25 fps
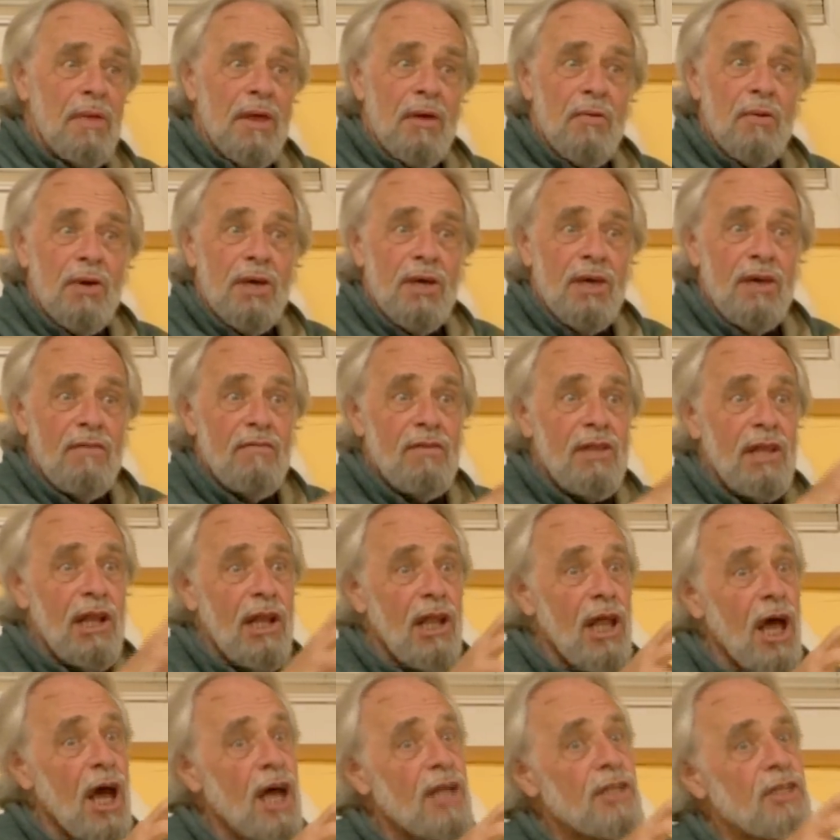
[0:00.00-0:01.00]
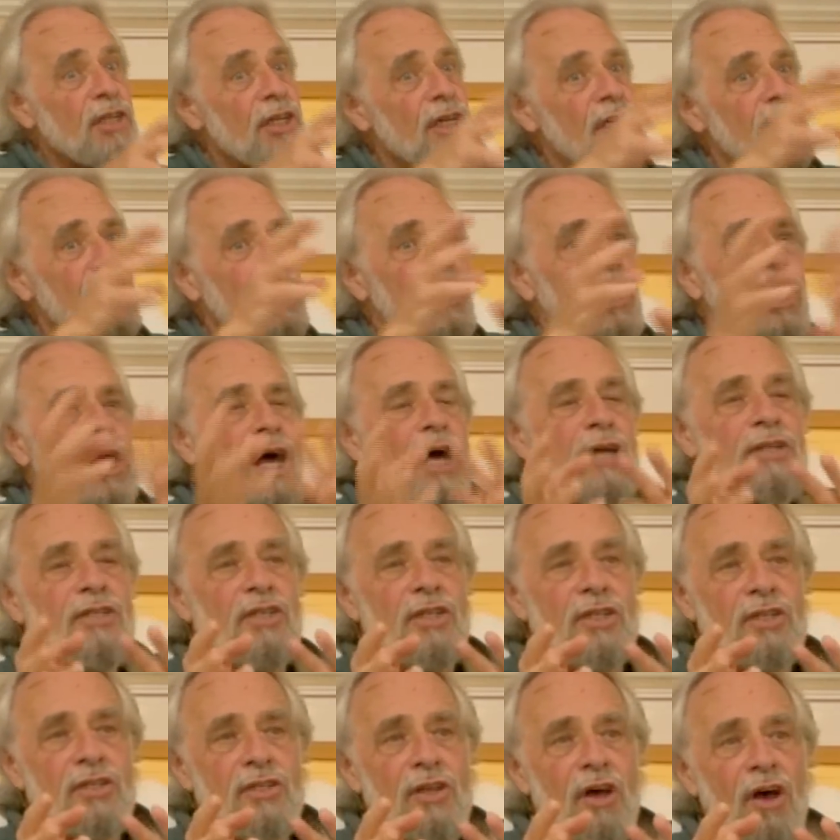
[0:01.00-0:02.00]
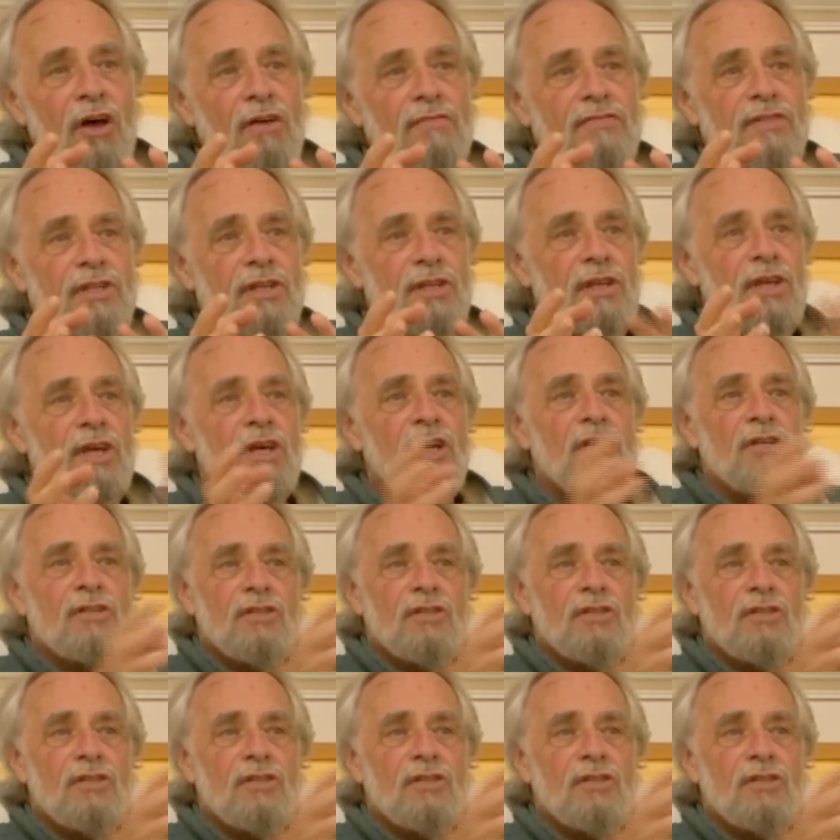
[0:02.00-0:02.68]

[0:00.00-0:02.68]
then we give it the logic, and the logic solves it.